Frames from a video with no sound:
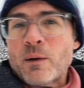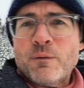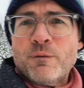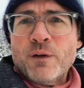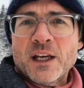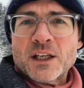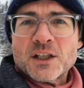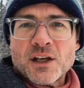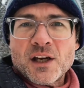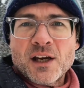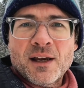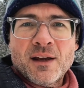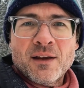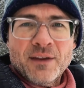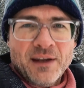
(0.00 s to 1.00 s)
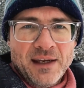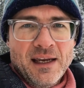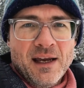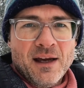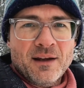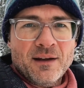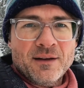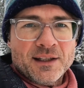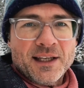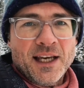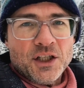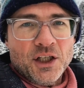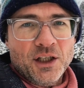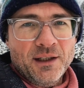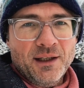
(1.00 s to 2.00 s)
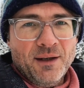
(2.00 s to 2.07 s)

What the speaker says: finished the session.